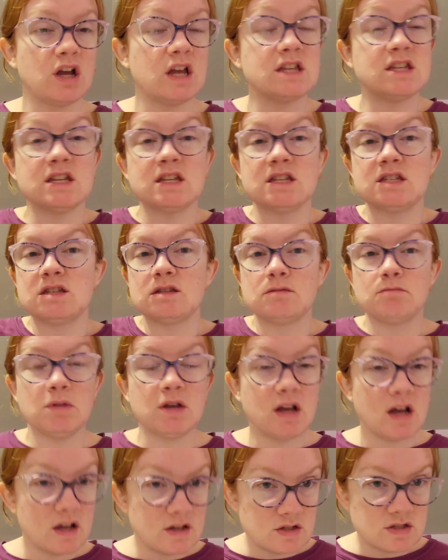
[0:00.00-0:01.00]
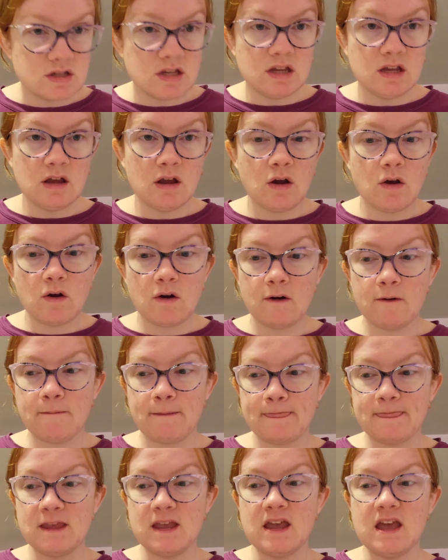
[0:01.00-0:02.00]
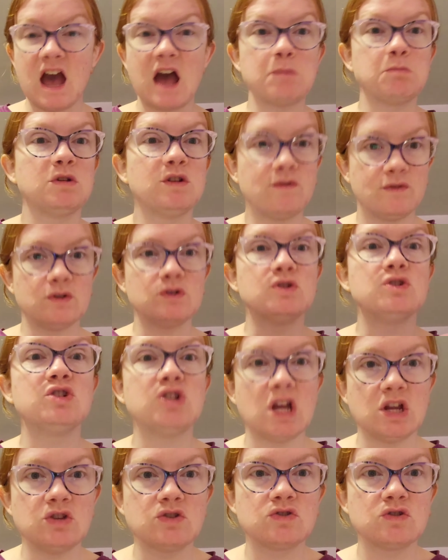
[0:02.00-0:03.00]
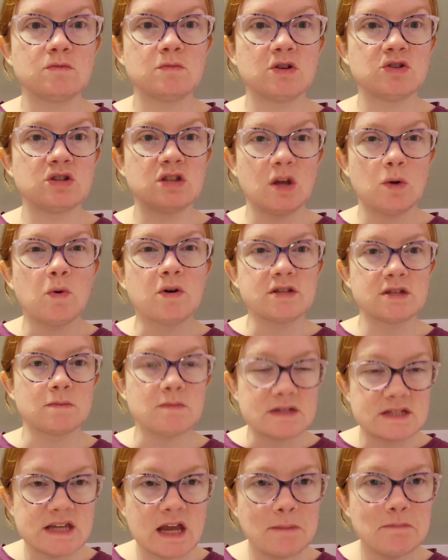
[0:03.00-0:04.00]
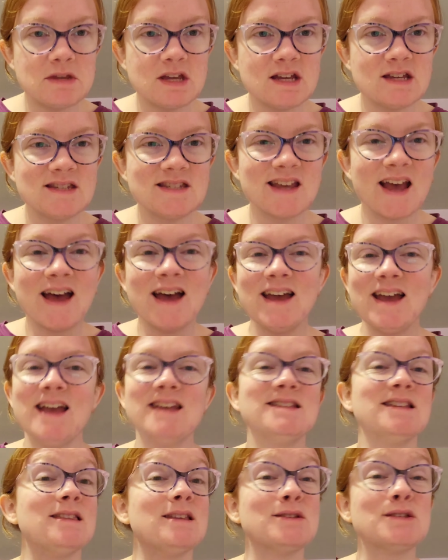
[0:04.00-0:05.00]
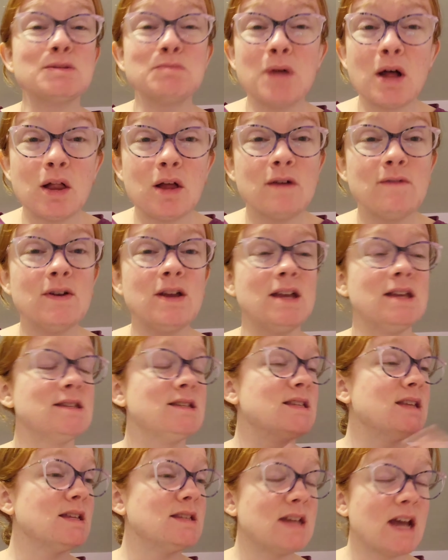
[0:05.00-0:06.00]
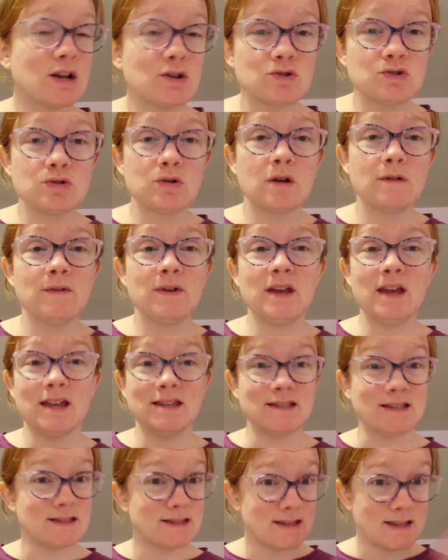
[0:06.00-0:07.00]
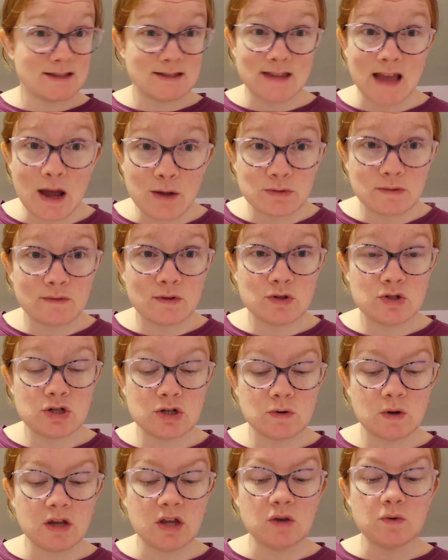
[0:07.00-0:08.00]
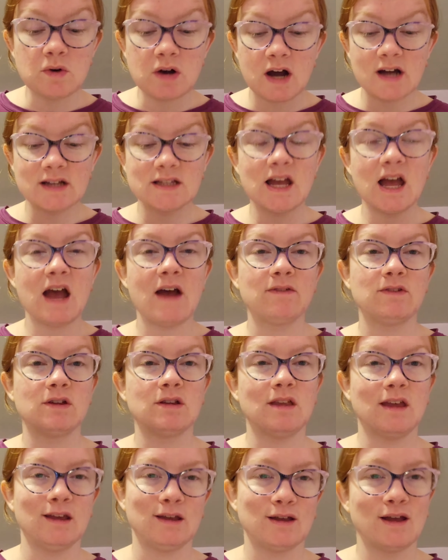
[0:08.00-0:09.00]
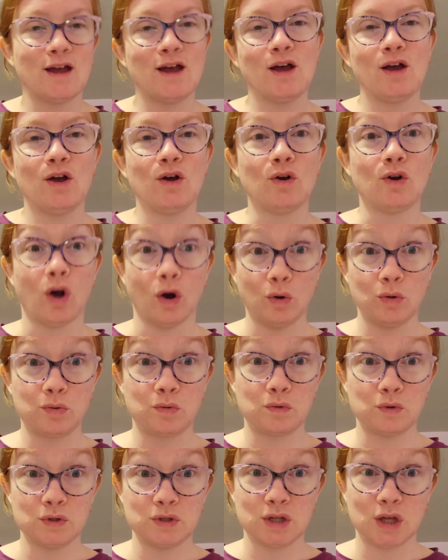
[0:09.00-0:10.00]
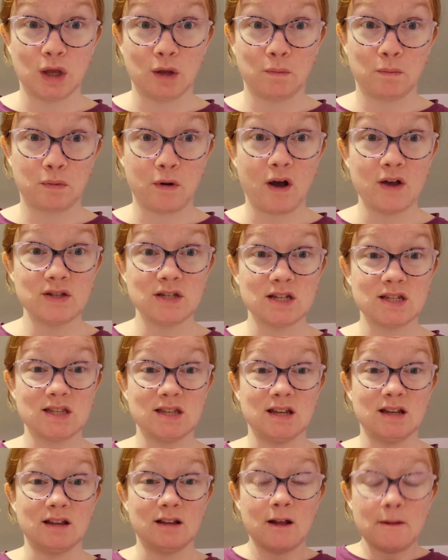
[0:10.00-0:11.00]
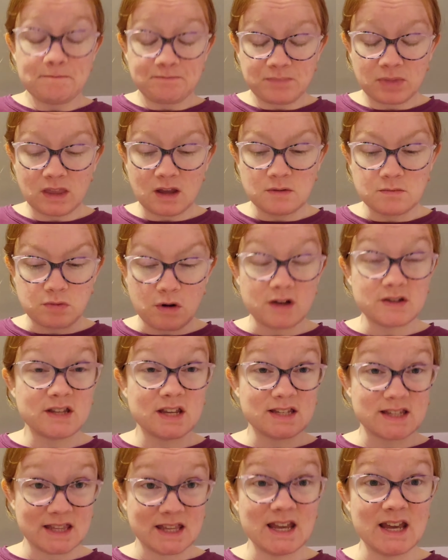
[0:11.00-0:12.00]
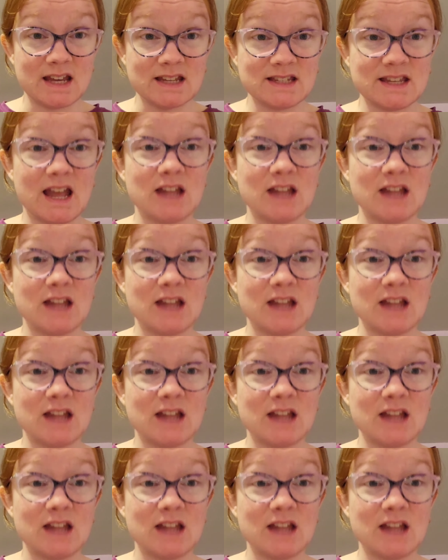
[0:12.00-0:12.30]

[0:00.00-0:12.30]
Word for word: Is it because the atmosphere has changed so much and they want some sameness? Is it the smell of it? Is it the texture of it? Is it the sound of the chewing? You kind of have to like go through this like process list.